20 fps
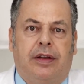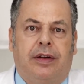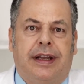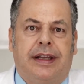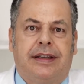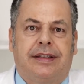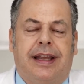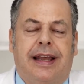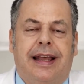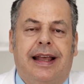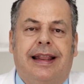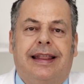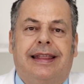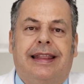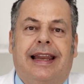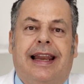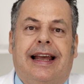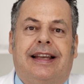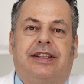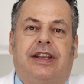Thus,
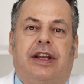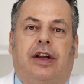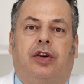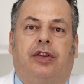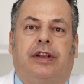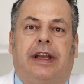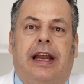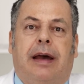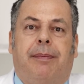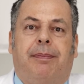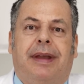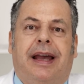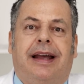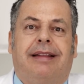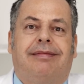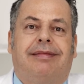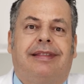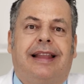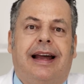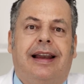his thesis
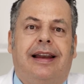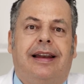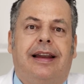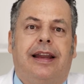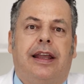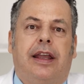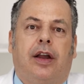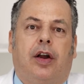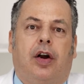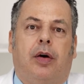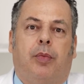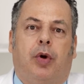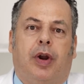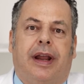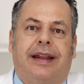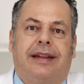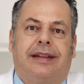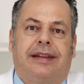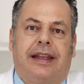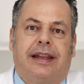influenced several
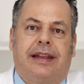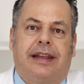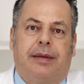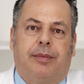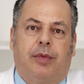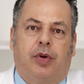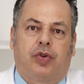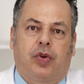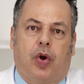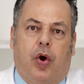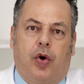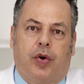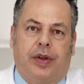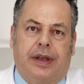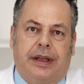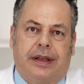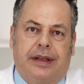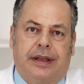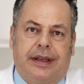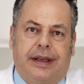authors
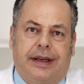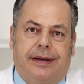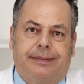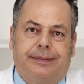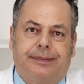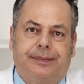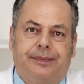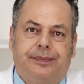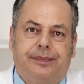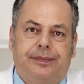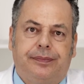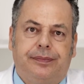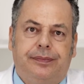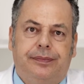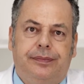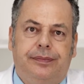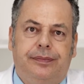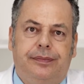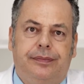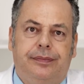who visited Nancy
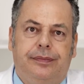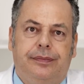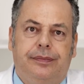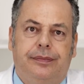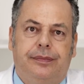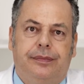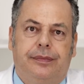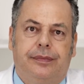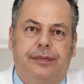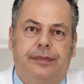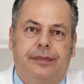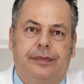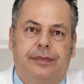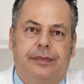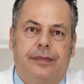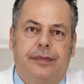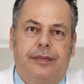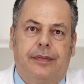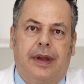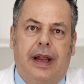more
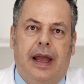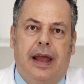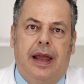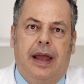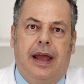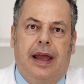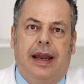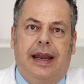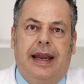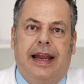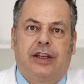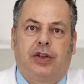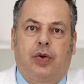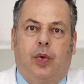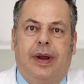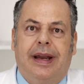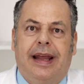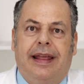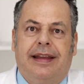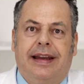frequently and, in turn,
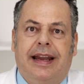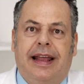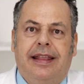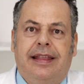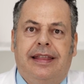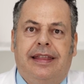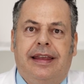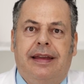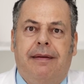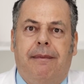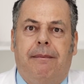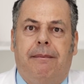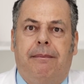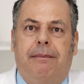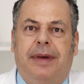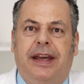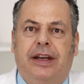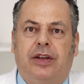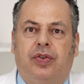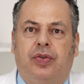became
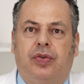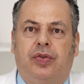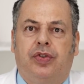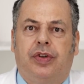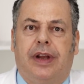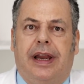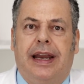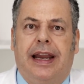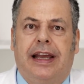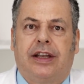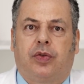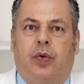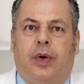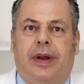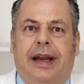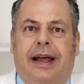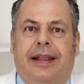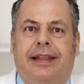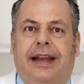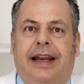precursors of modern
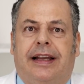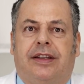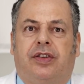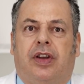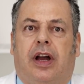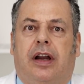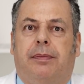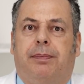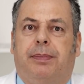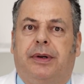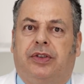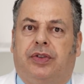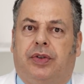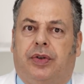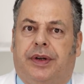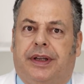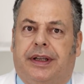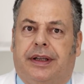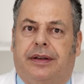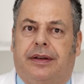psychiatry
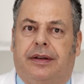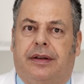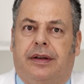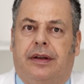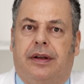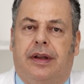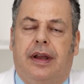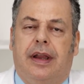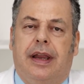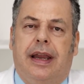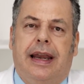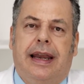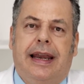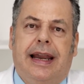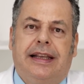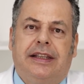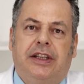and psychology.